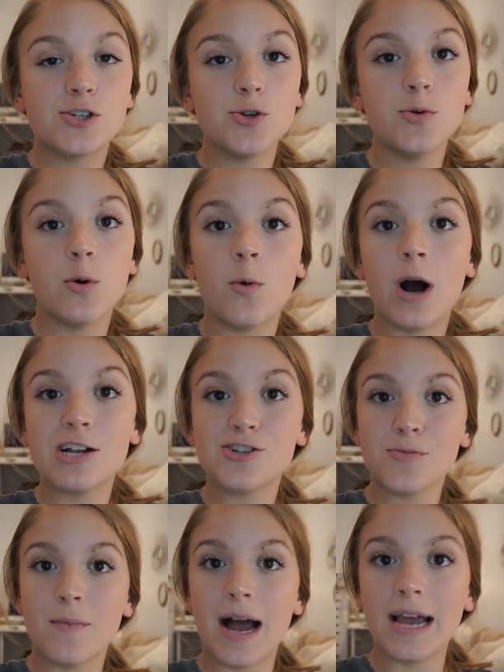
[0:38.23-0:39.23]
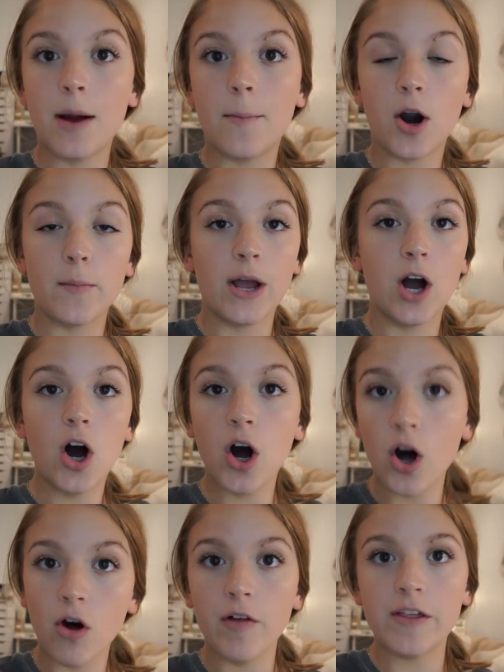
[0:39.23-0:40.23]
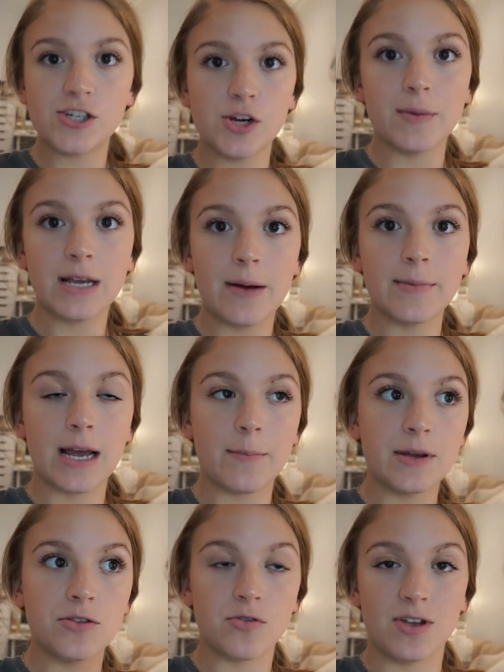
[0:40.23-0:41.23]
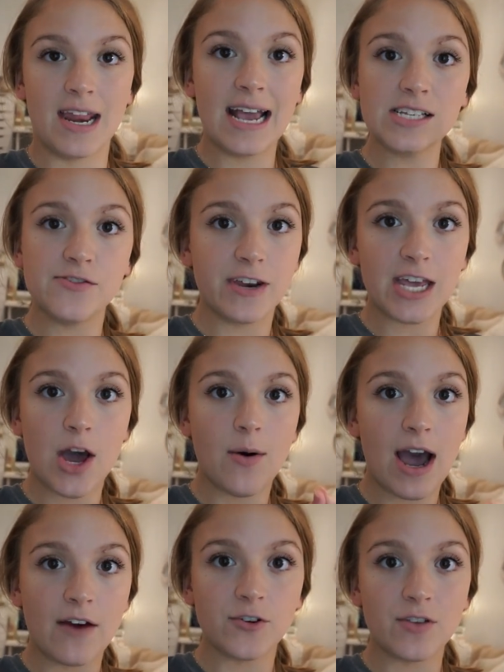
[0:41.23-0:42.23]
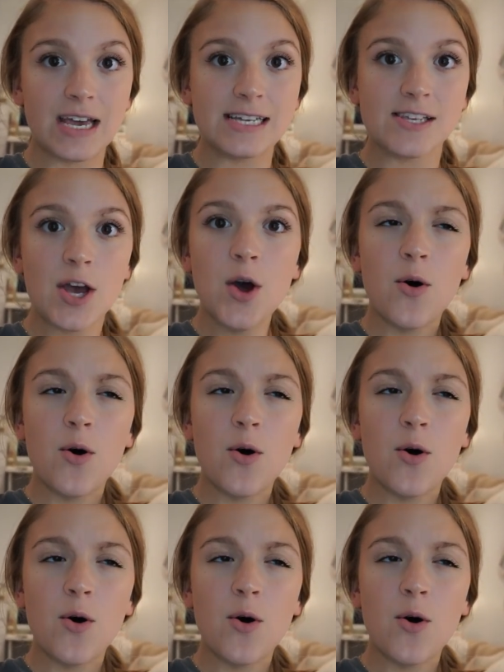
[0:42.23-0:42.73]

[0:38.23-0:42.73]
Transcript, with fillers: to watch my apartment haul that should be coming up either the next video after this